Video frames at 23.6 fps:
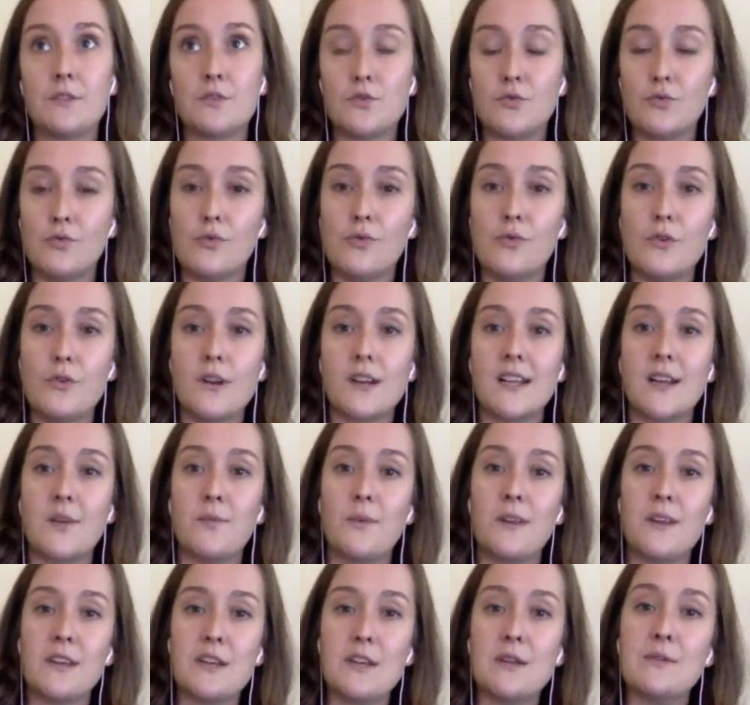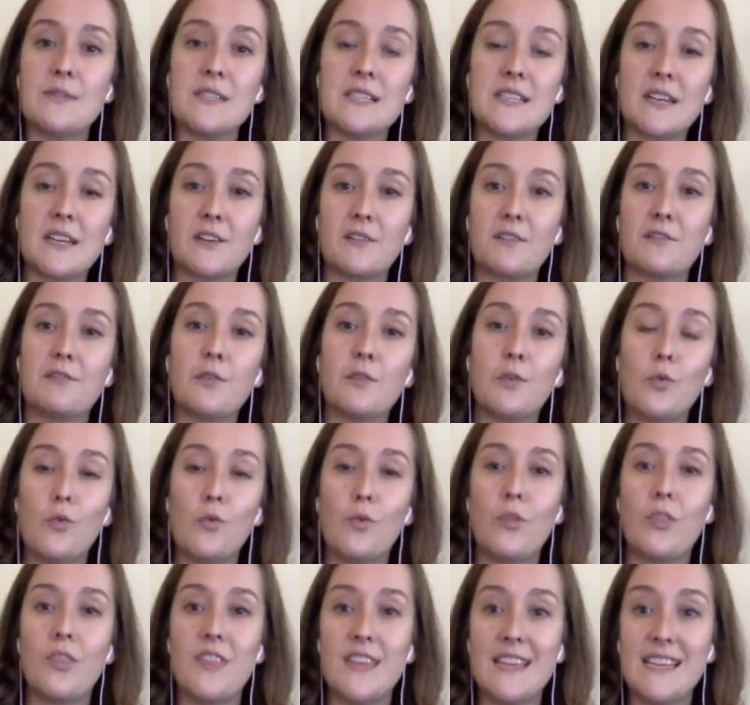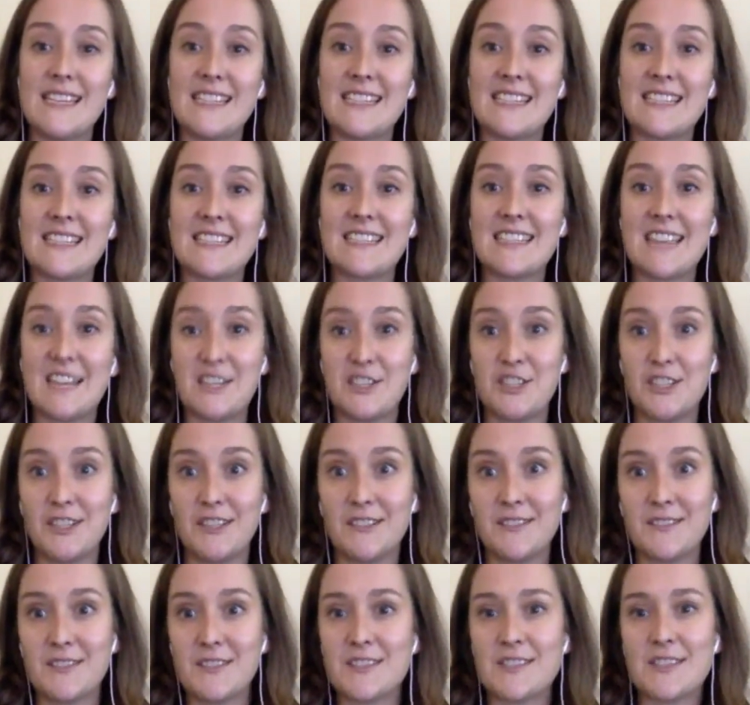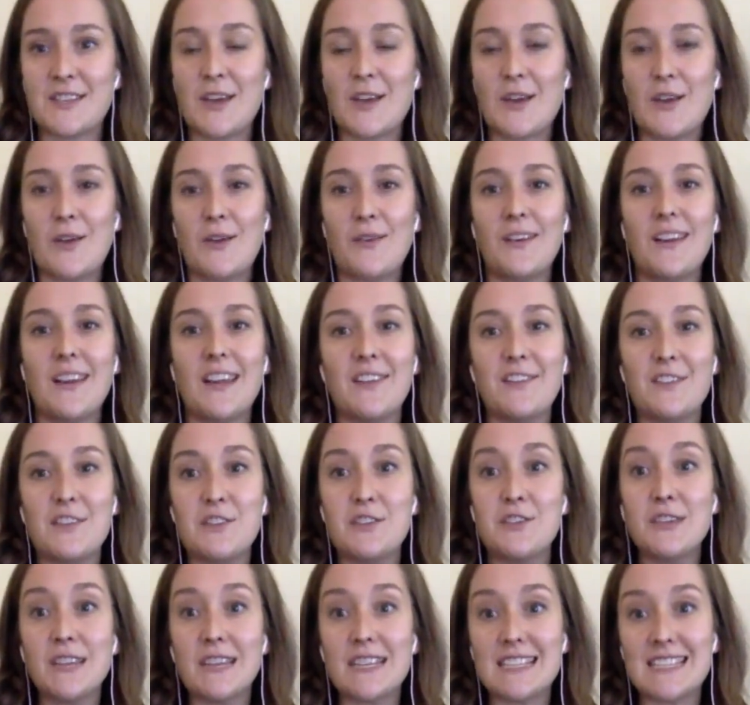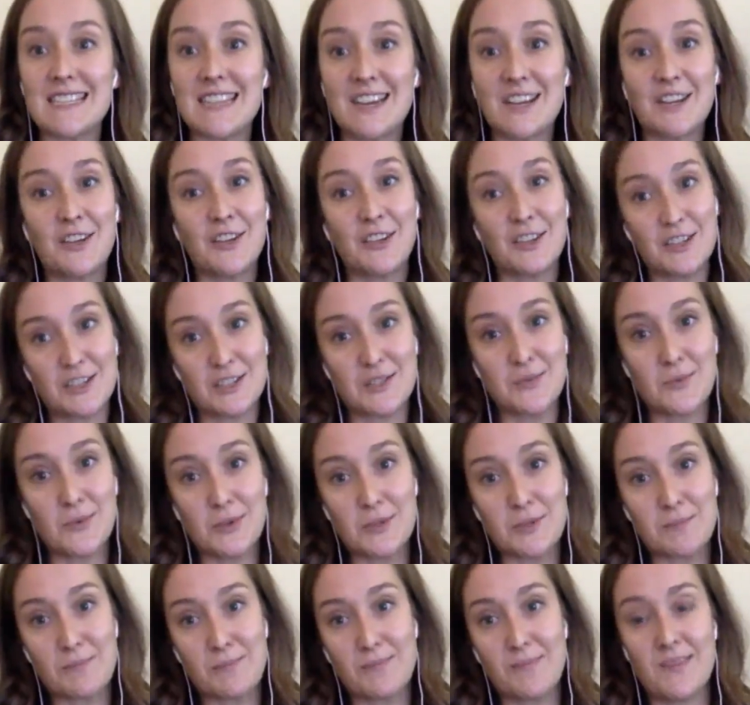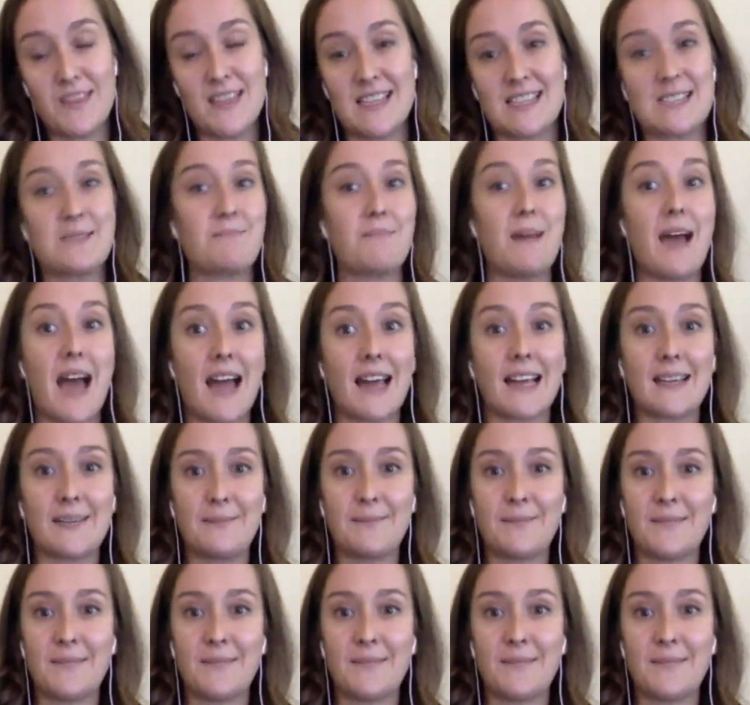drawing that we're using for this session. So if you do get stuck, you can just watch this back.